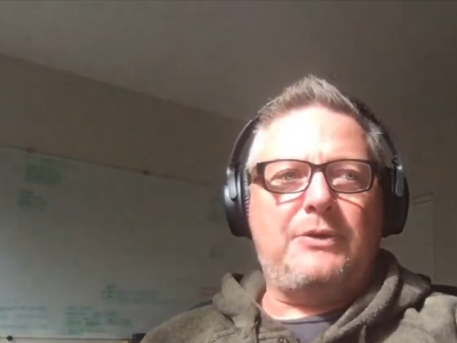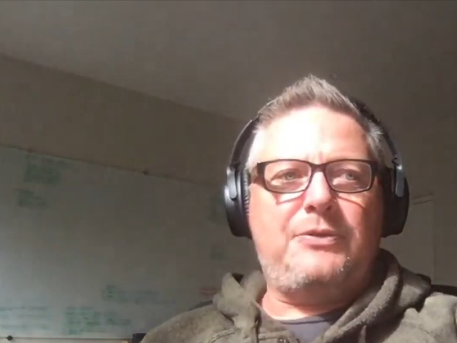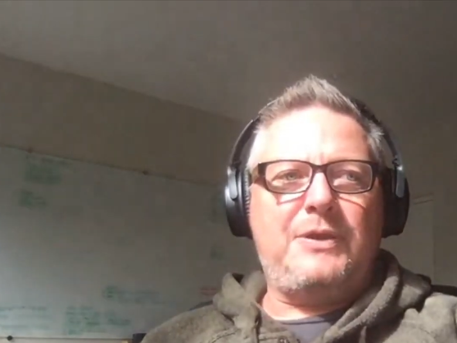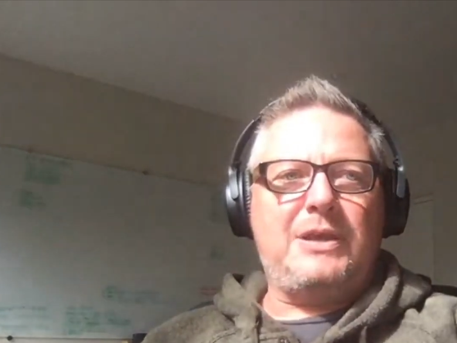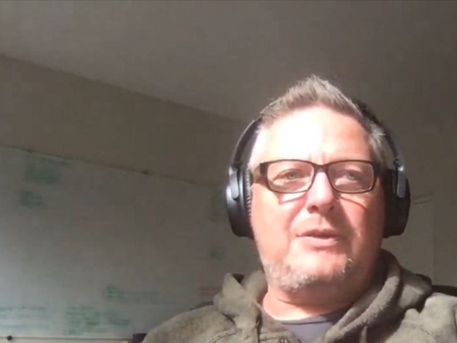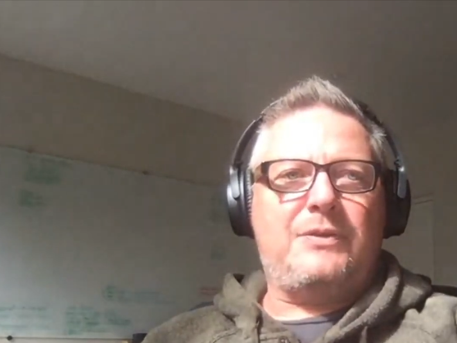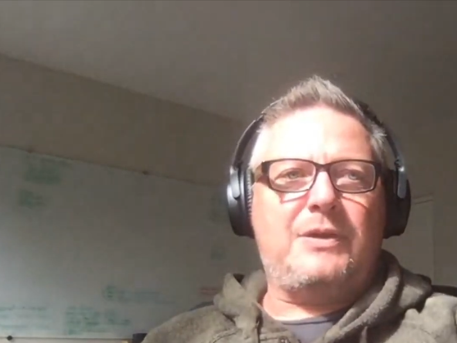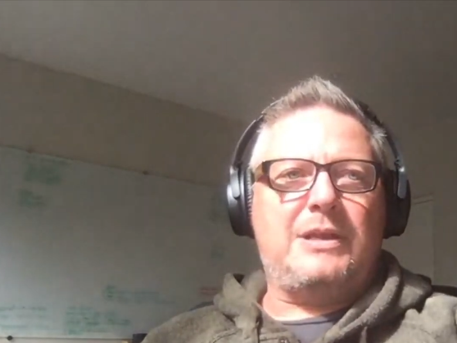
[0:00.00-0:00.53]

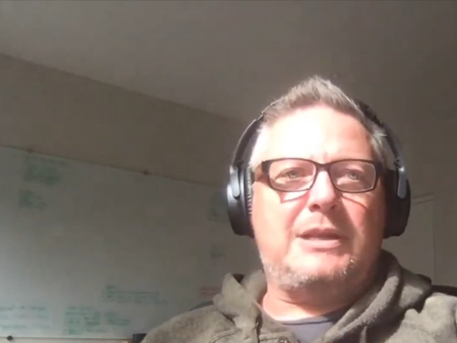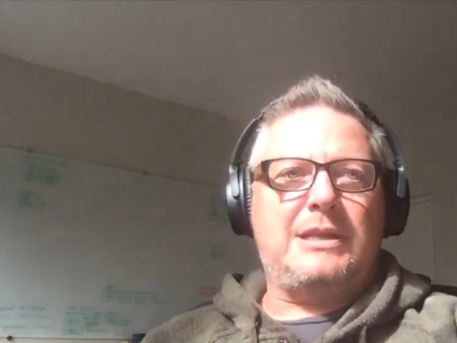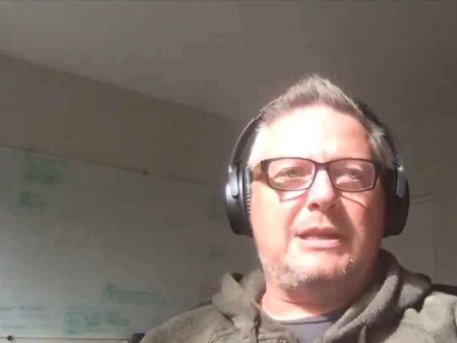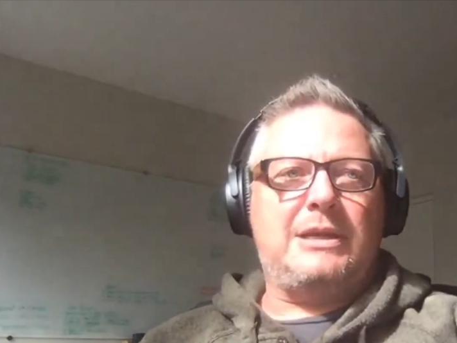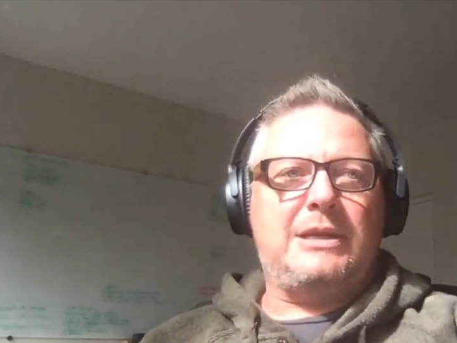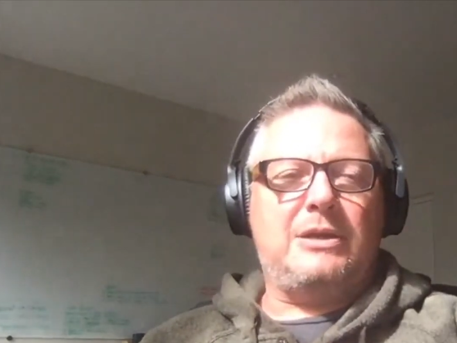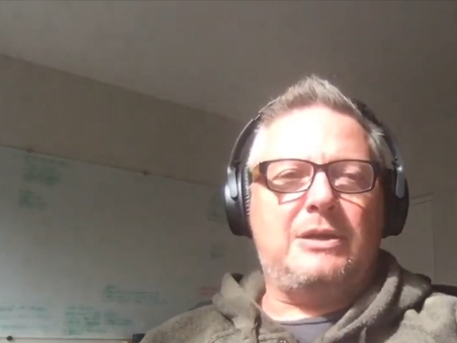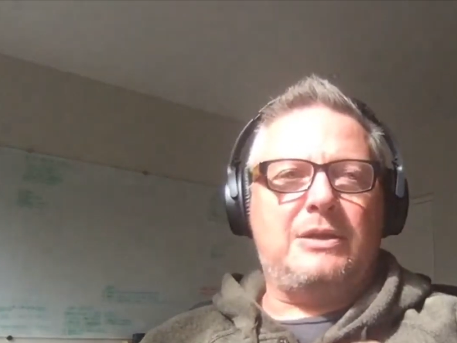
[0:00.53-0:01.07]
I think
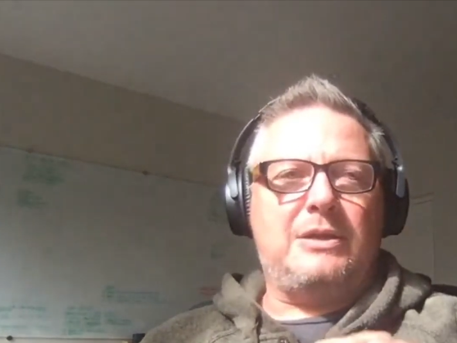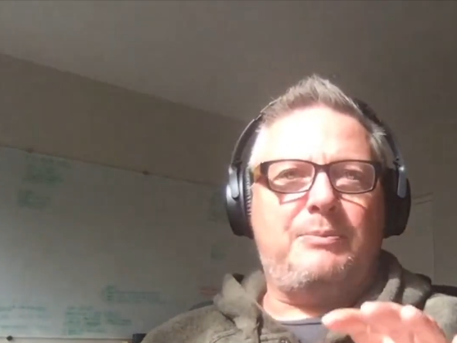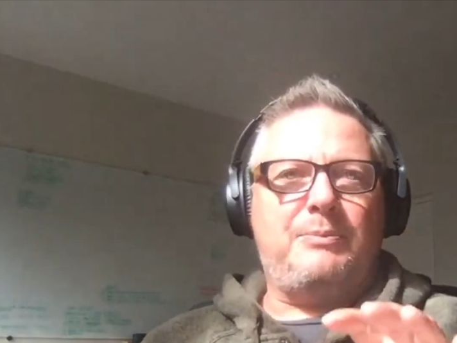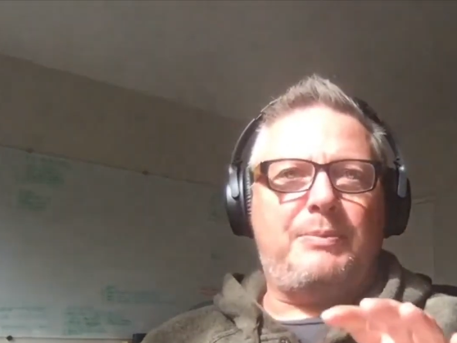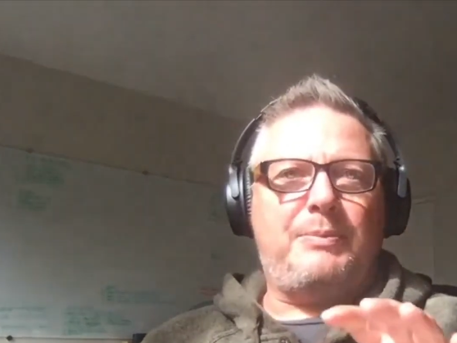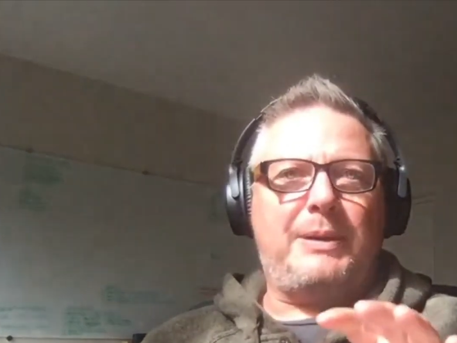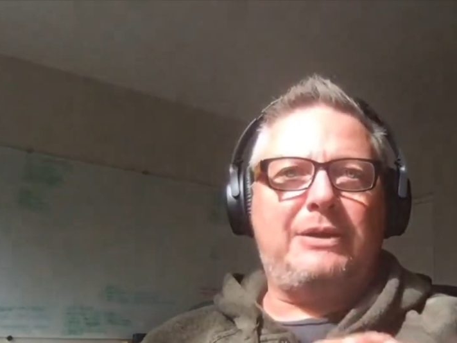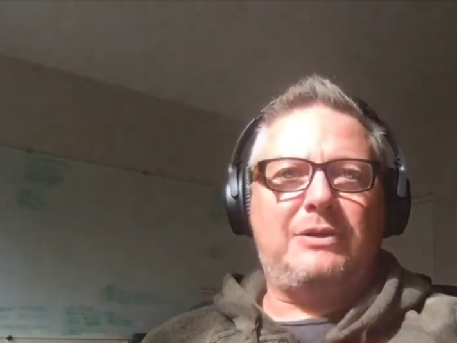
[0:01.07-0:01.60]
that,
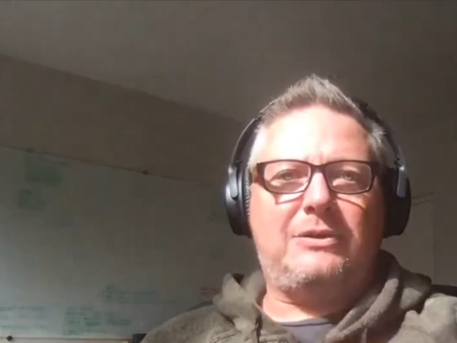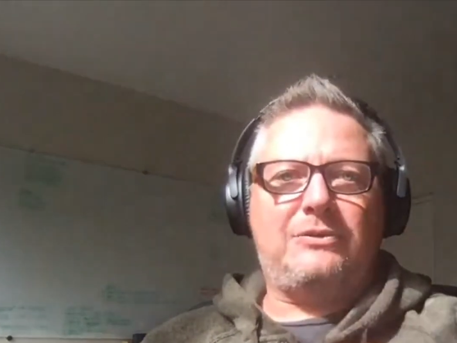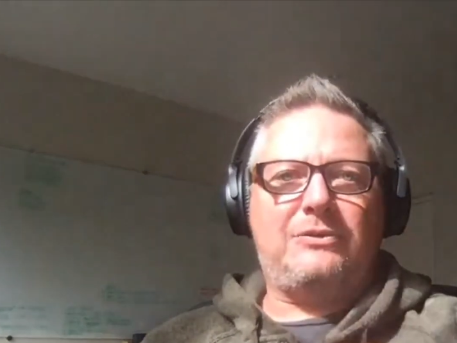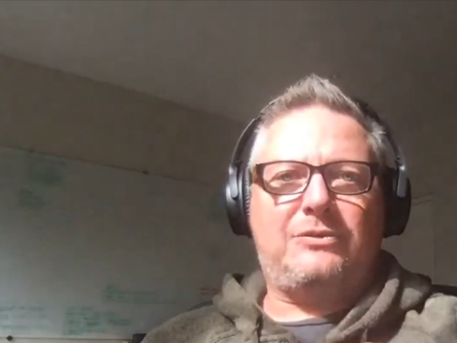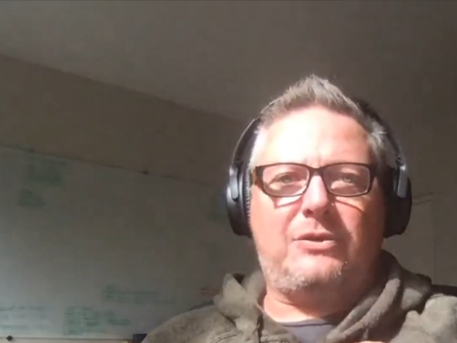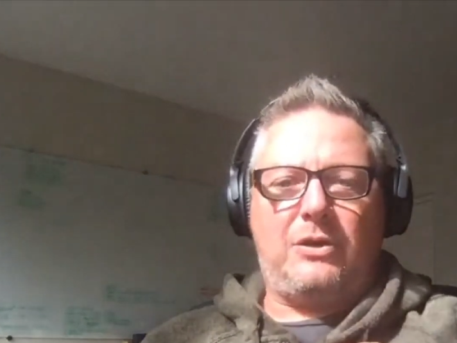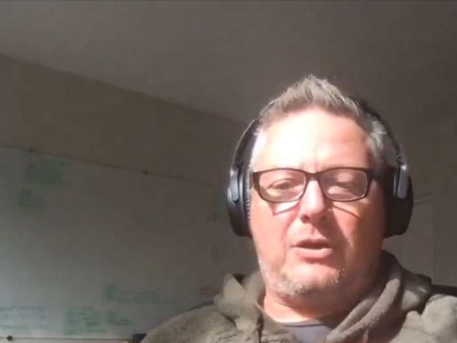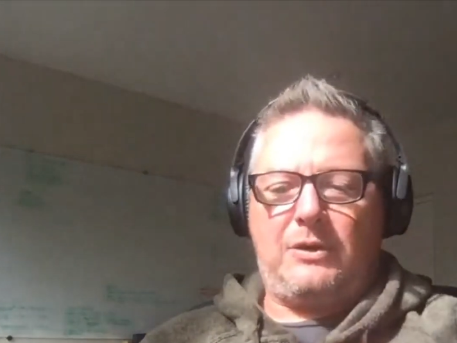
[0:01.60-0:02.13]
the
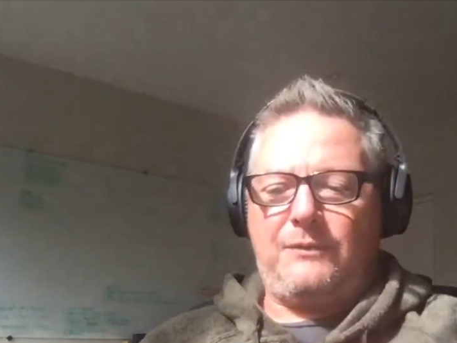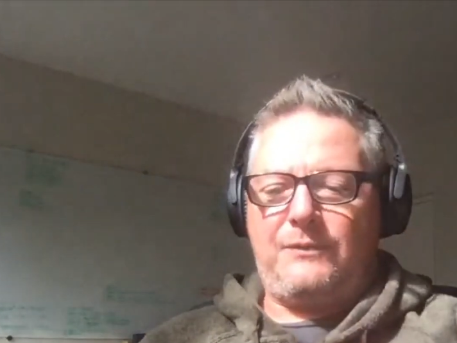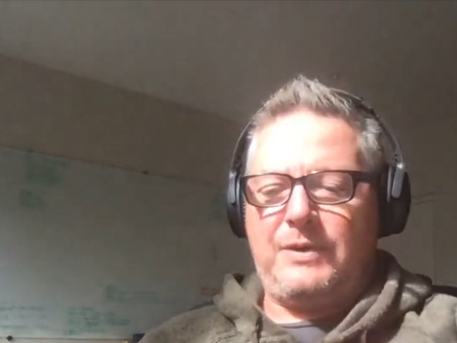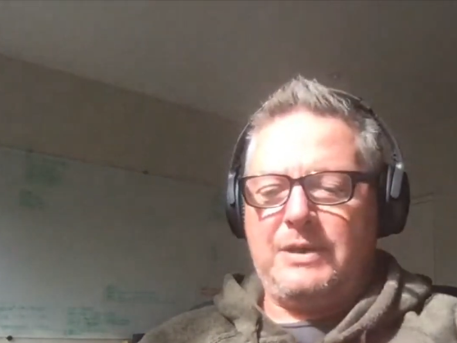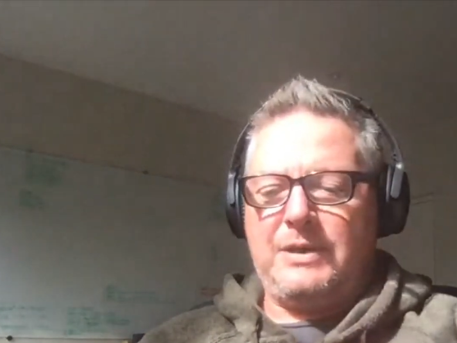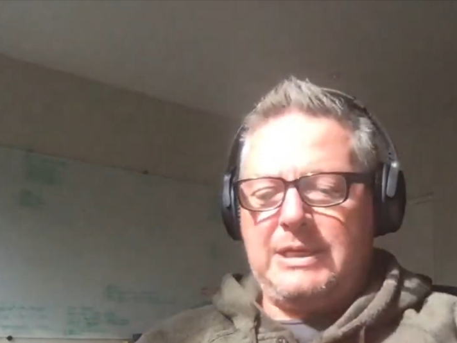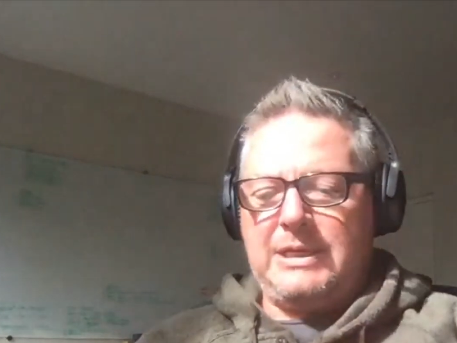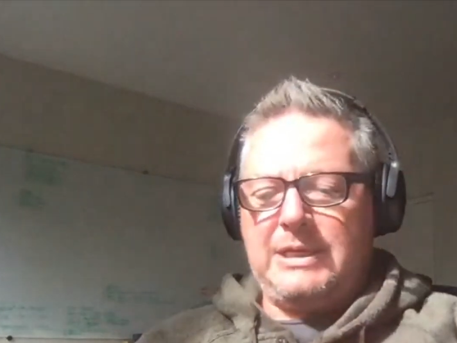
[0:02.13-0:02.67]
basics of